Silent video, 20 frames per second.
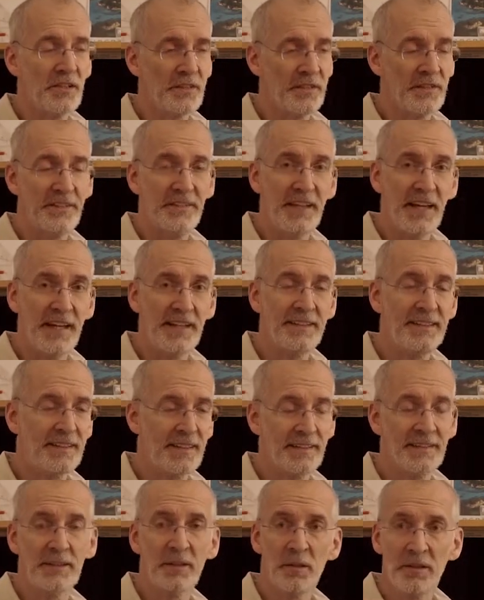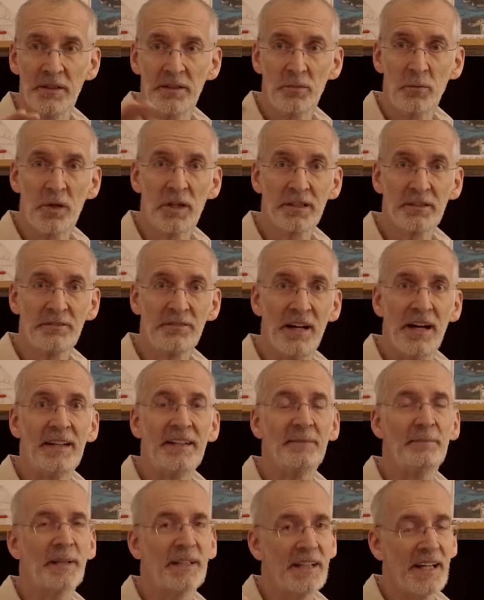on the sand, and so it worked
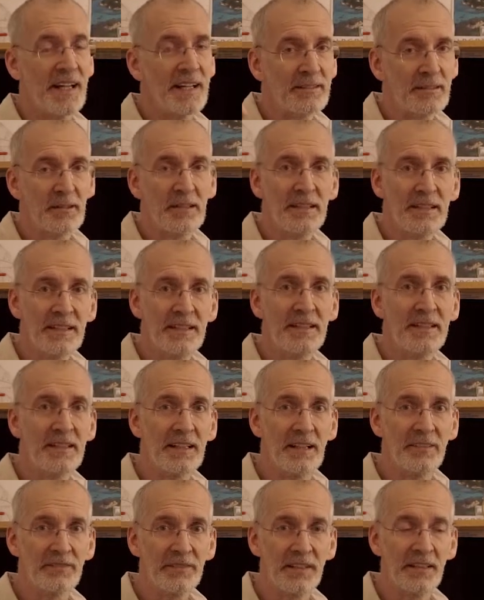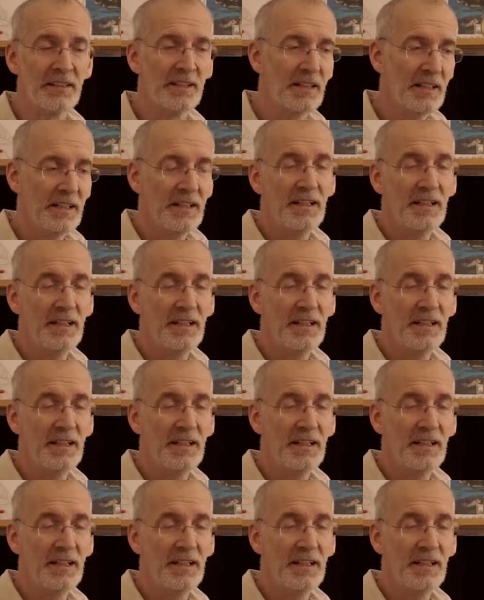fine, but I had to clean it after